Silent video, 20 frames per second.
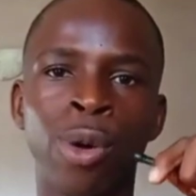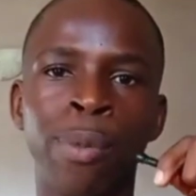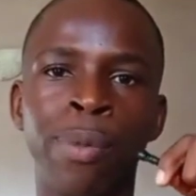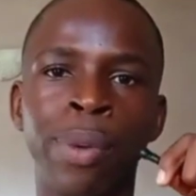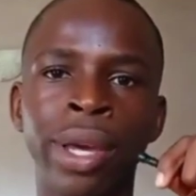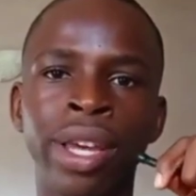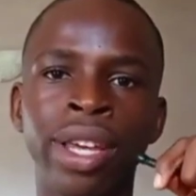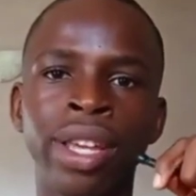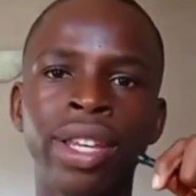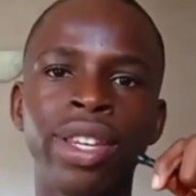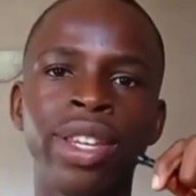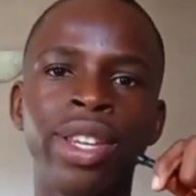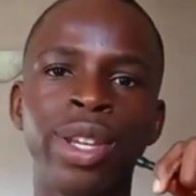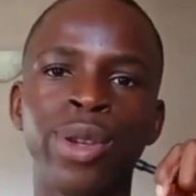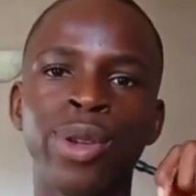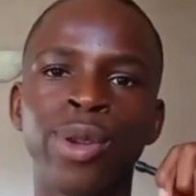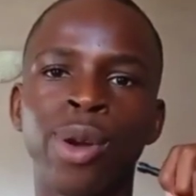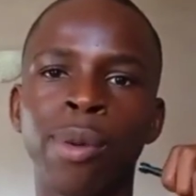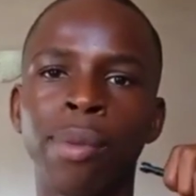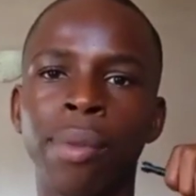obeying the
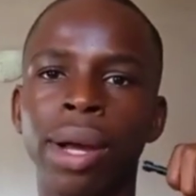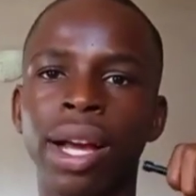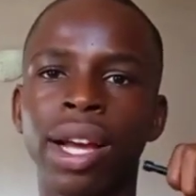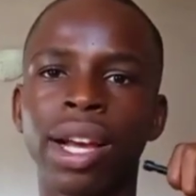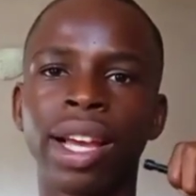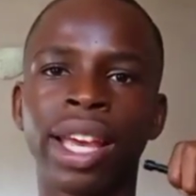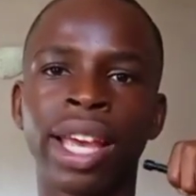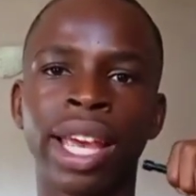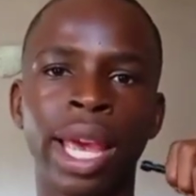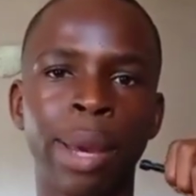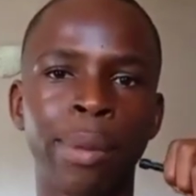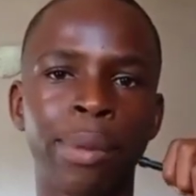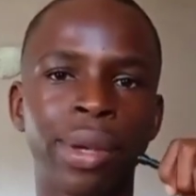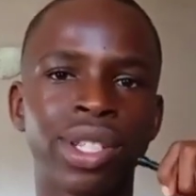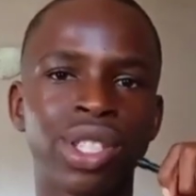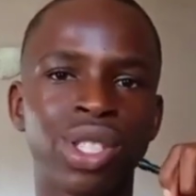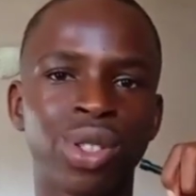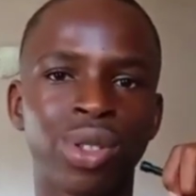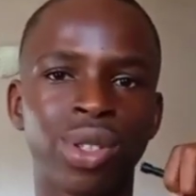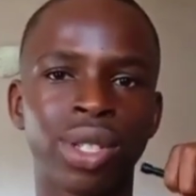normal
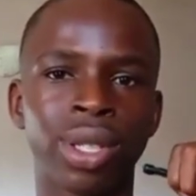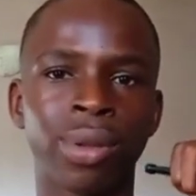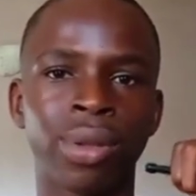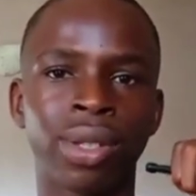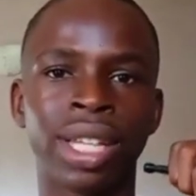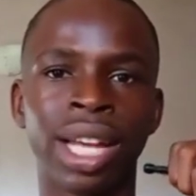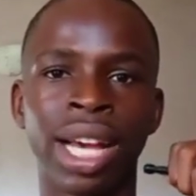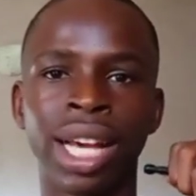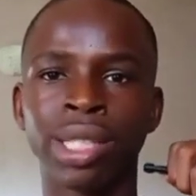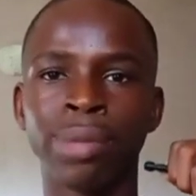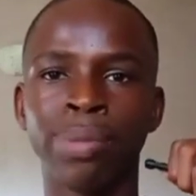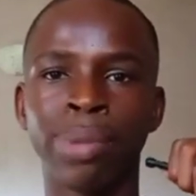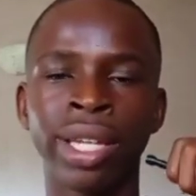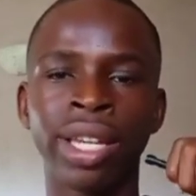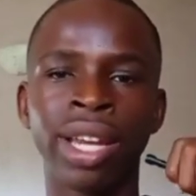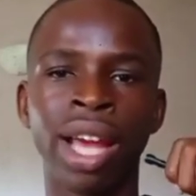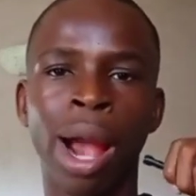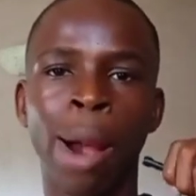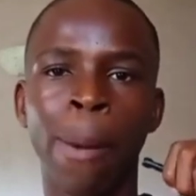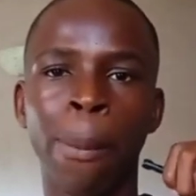chemistry that is
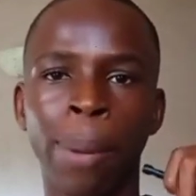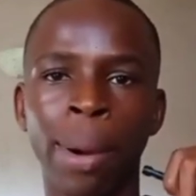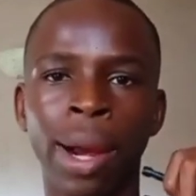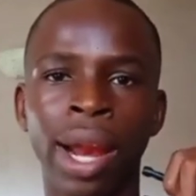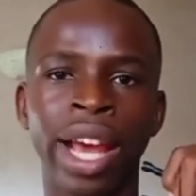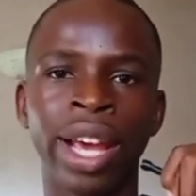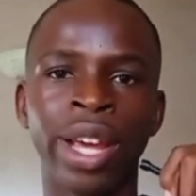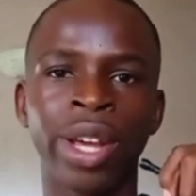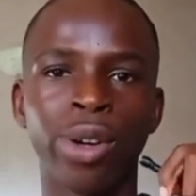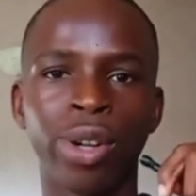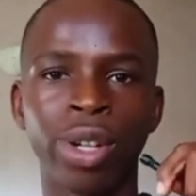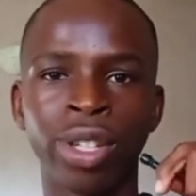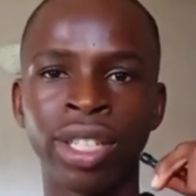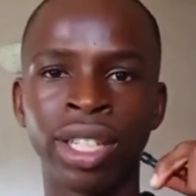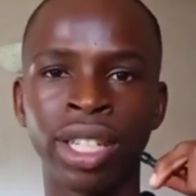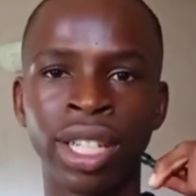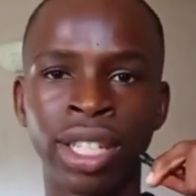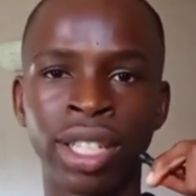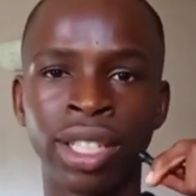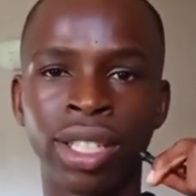being applied on
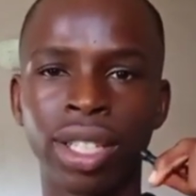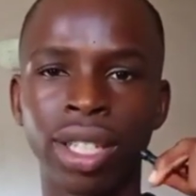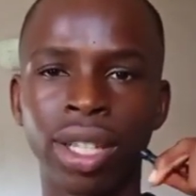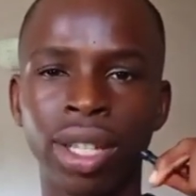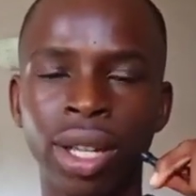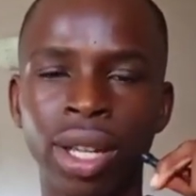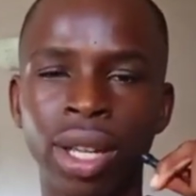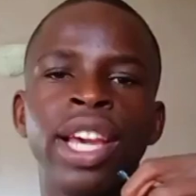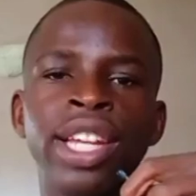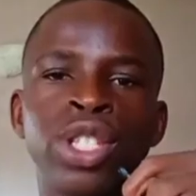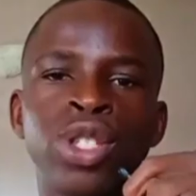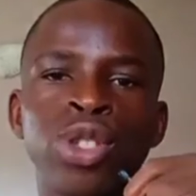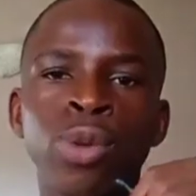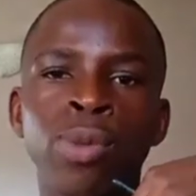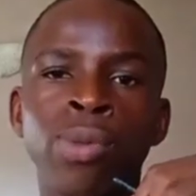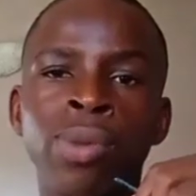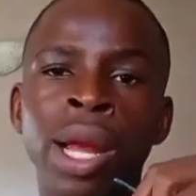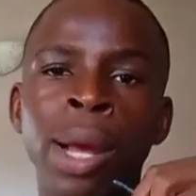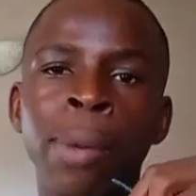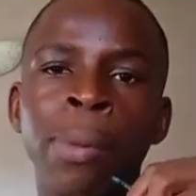it. A
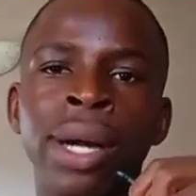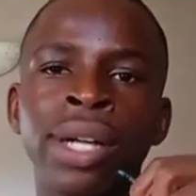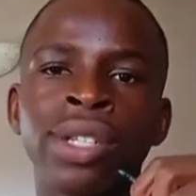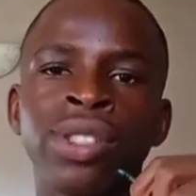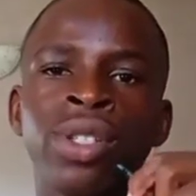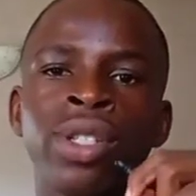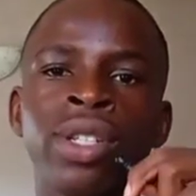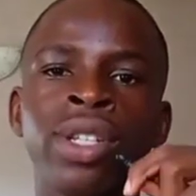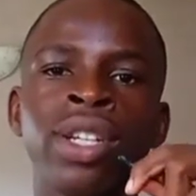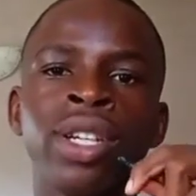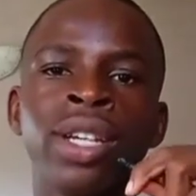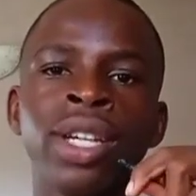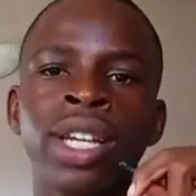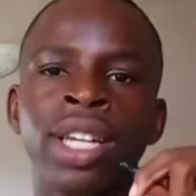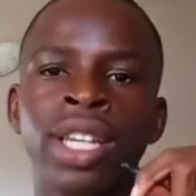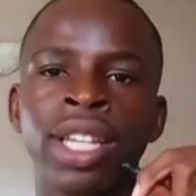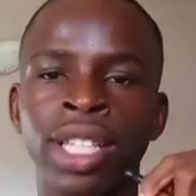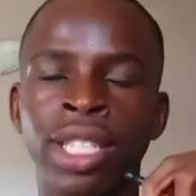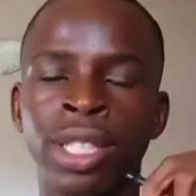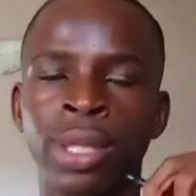tubular battery
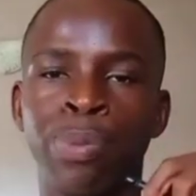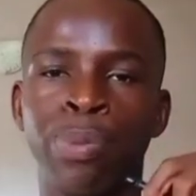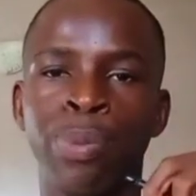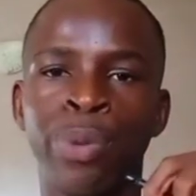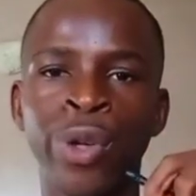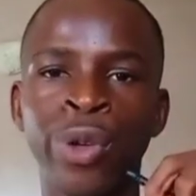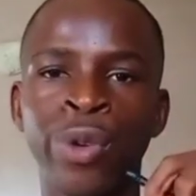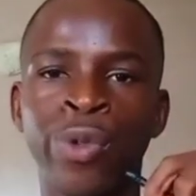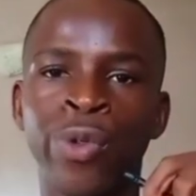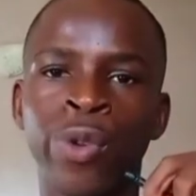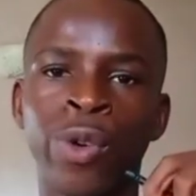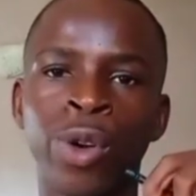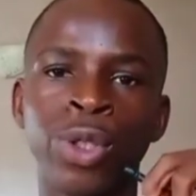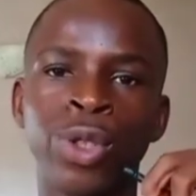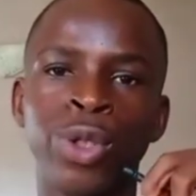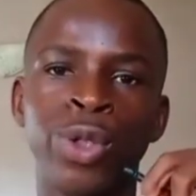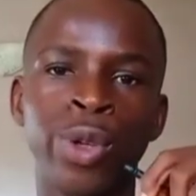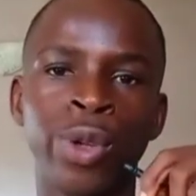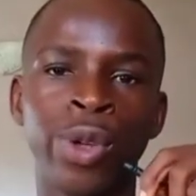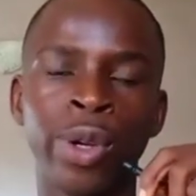is built for
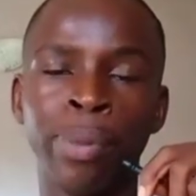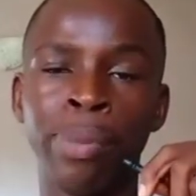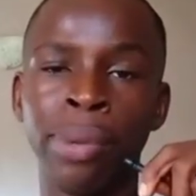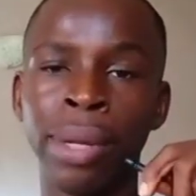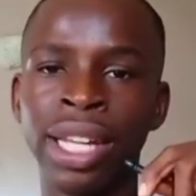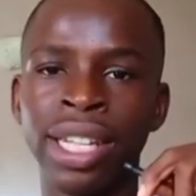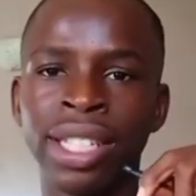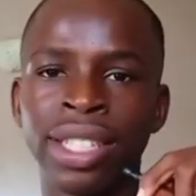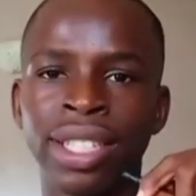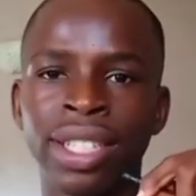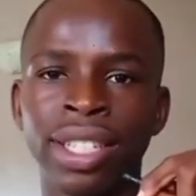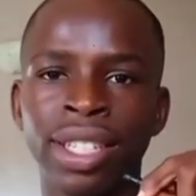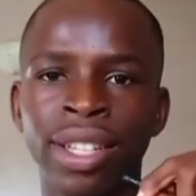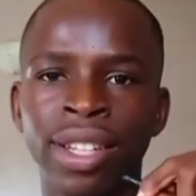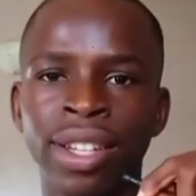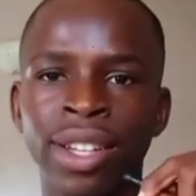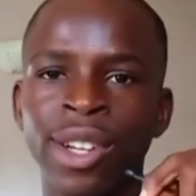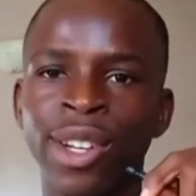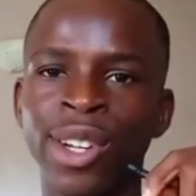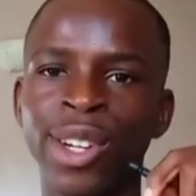durability,
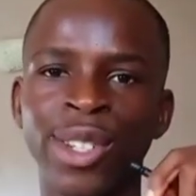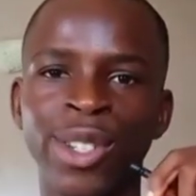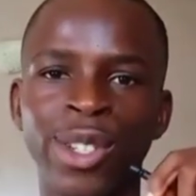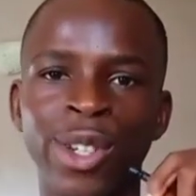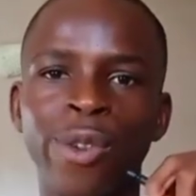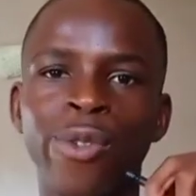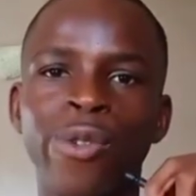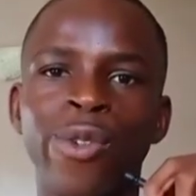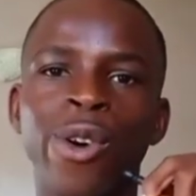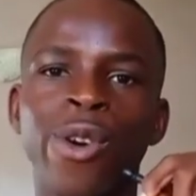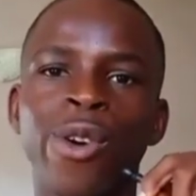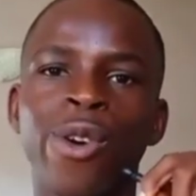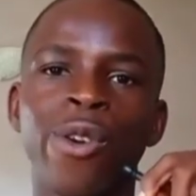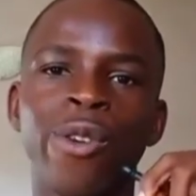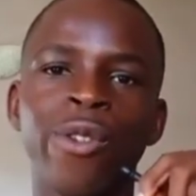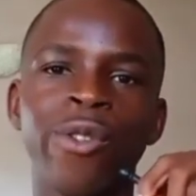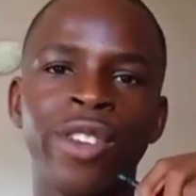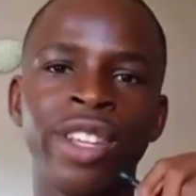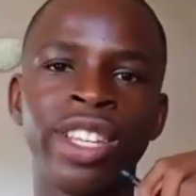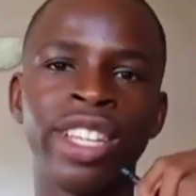not for
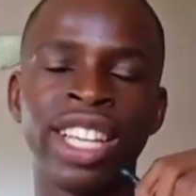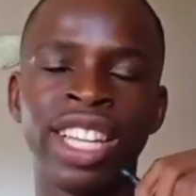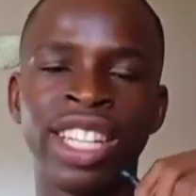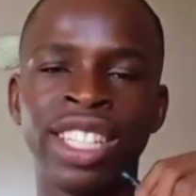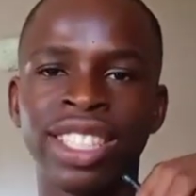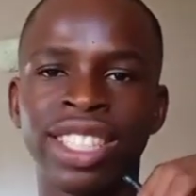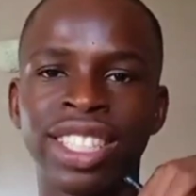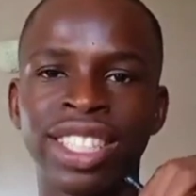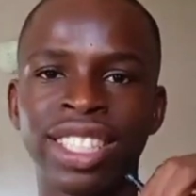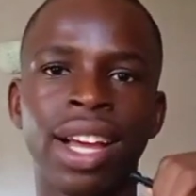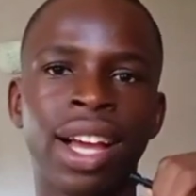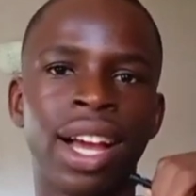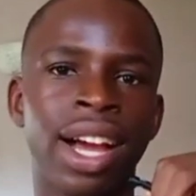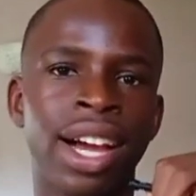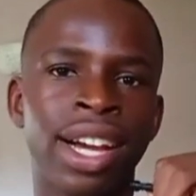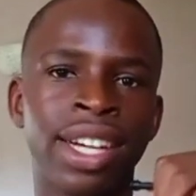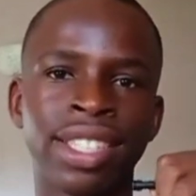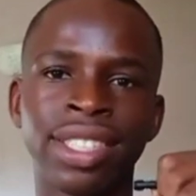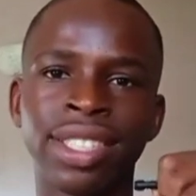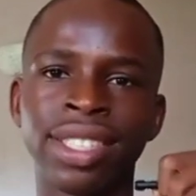convenience.
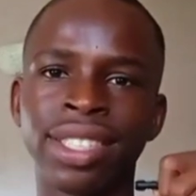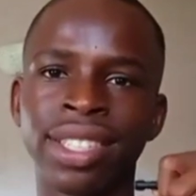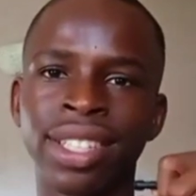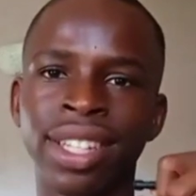And